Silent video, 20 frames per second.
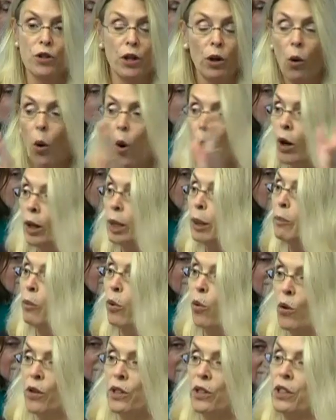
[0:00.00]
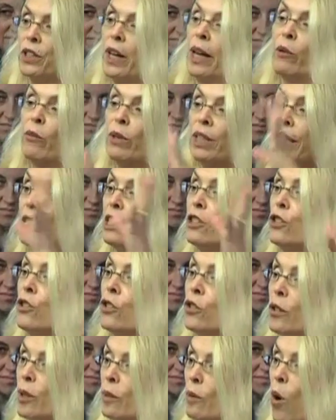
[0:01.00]
They're all important, and we need to
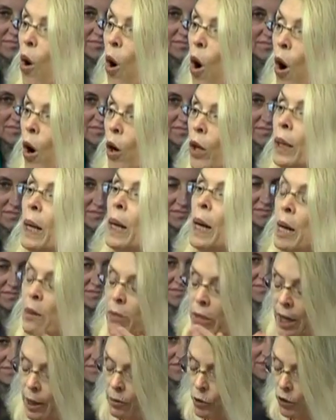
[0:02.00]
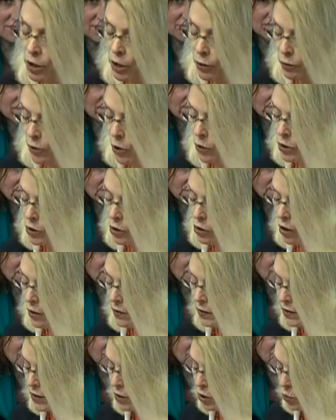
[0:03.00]
do them all, but I'm going to focus
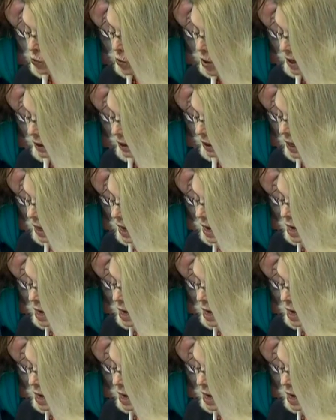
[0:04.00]
on this one.